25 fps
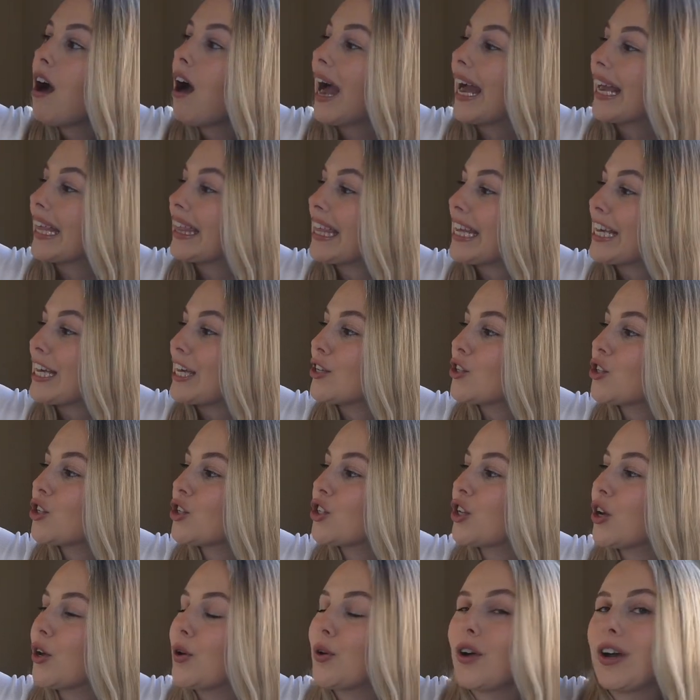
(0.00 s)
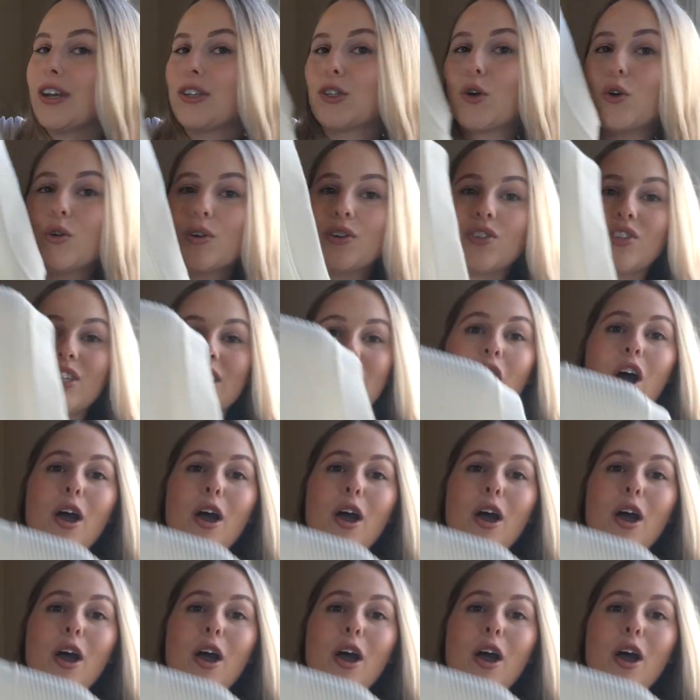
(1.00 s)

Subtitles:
I think it's so nice. Honestly,